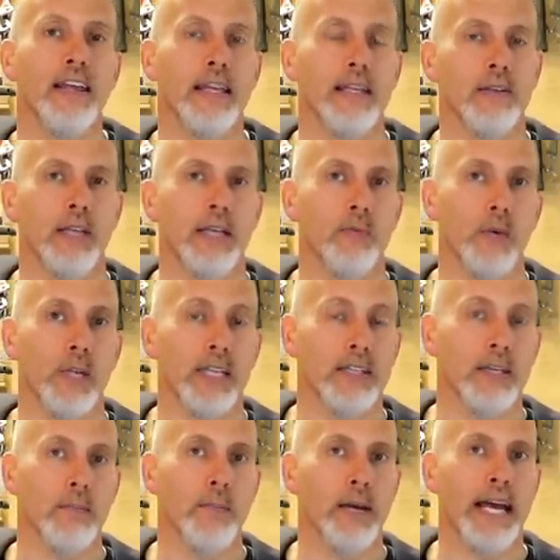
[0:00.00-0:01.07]
and, and we
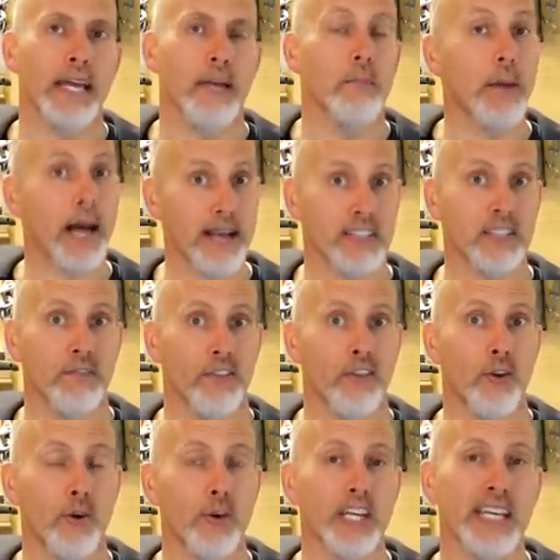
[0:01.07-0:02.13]
end up buying a box of
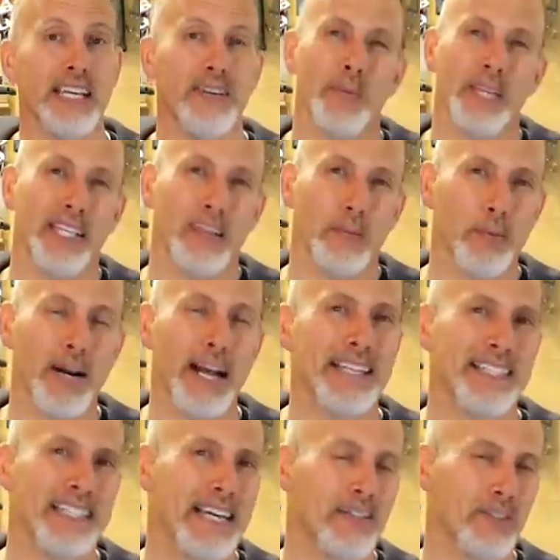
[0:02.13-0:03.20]
30 and we get the
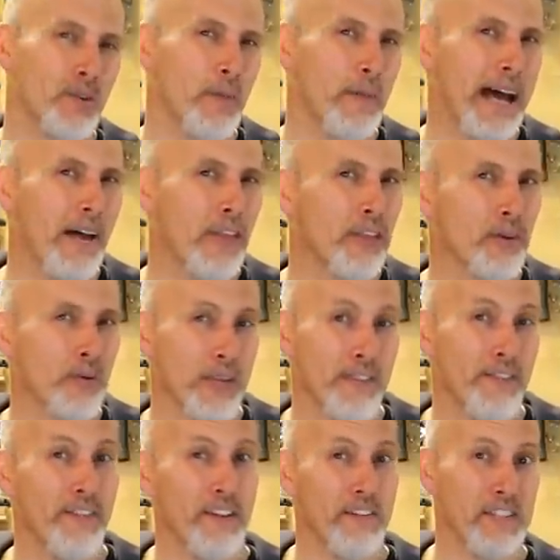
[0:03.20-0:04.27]
price down to about
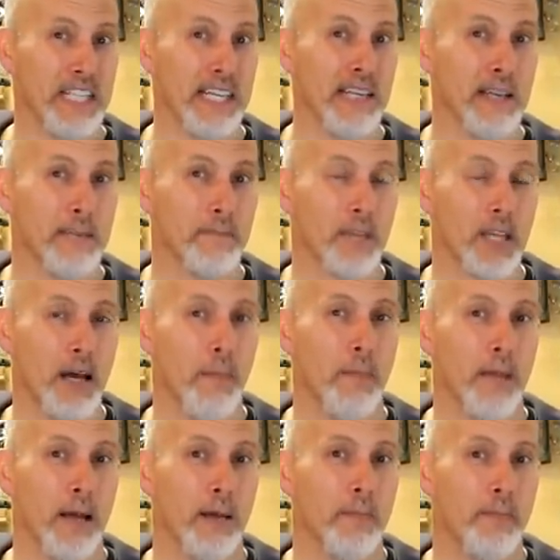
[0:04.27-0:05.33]
350 a,
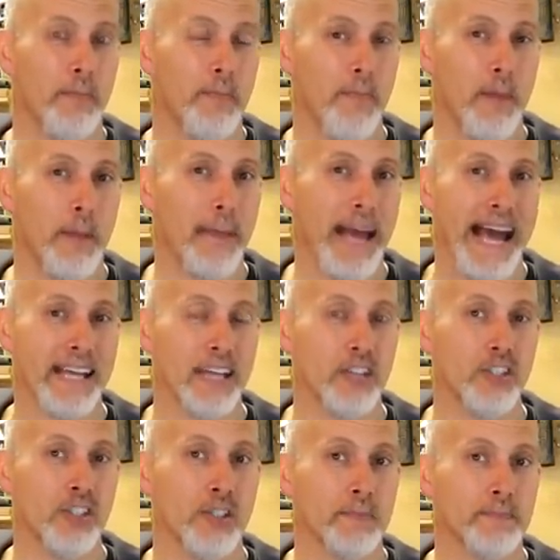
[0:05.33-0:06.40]
a, a
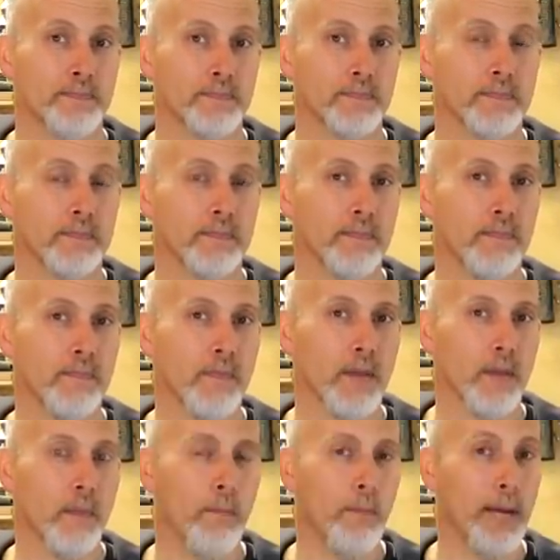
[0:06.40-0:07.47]
package.
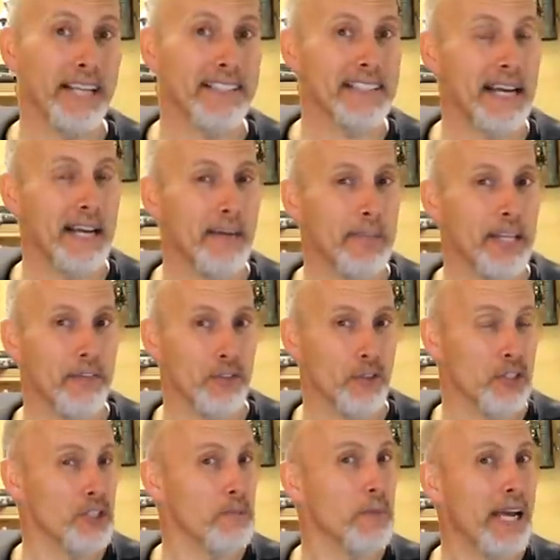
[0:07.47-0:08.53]
But um, if
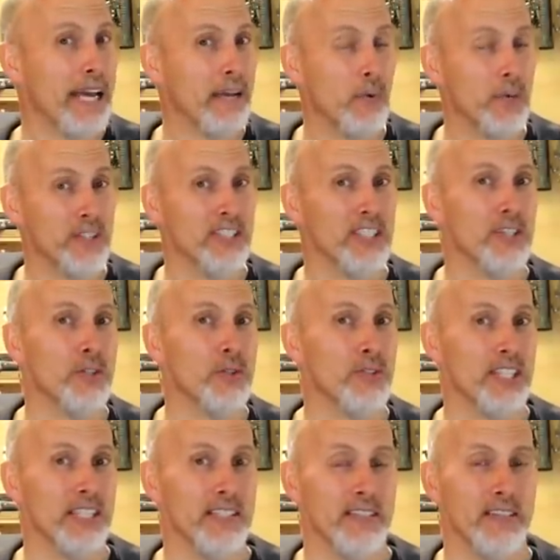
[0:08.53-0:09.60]
you're just buying onesie
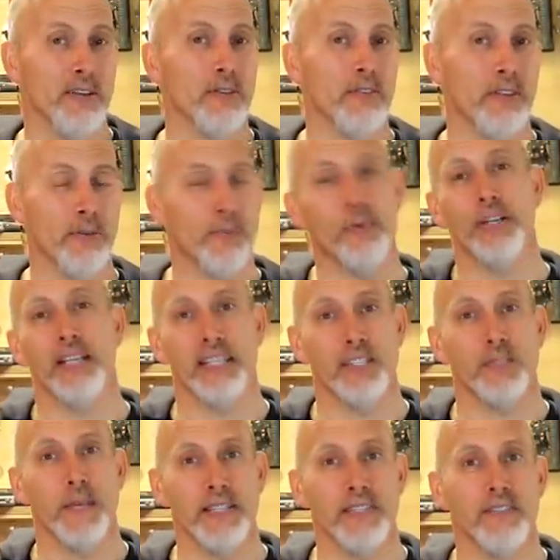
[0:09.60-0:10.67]
twosies, they're, they're pretty
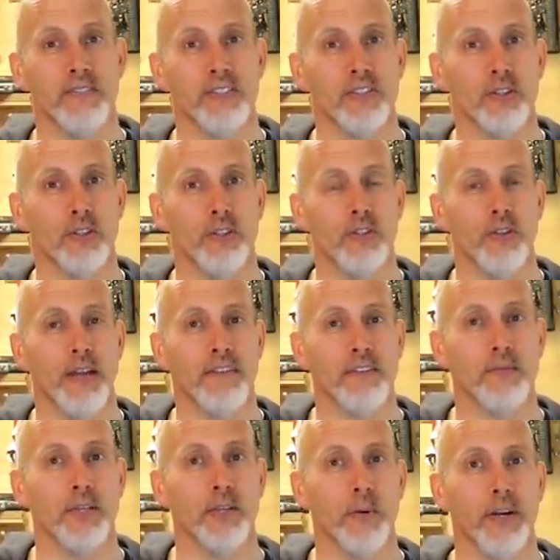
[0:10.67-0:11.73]
expensive. And so you do have
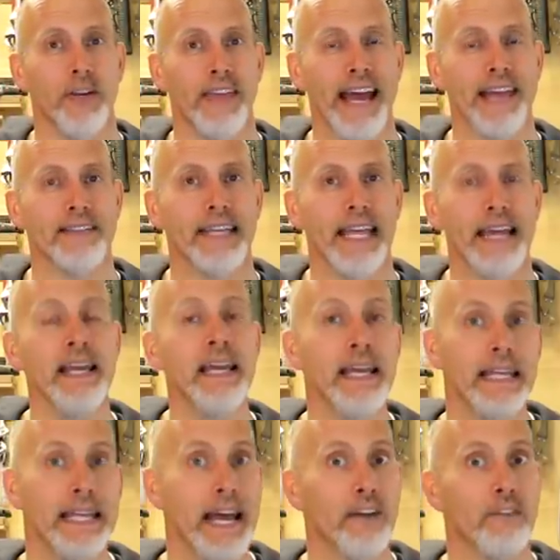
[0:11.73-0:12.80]
to be aware of that. Okay.
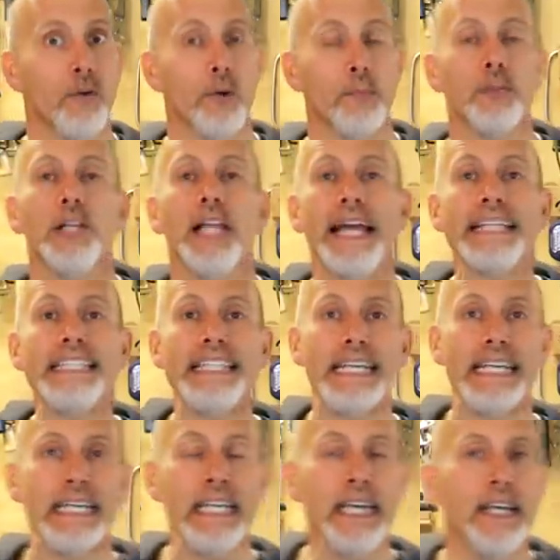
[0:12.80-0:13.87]
Now for
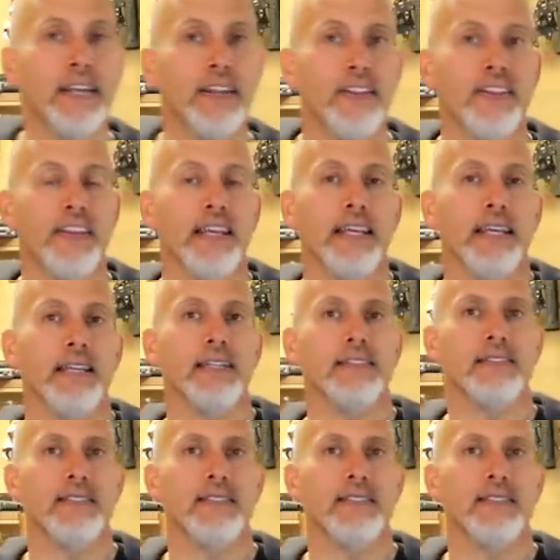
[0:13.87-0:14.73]
planting the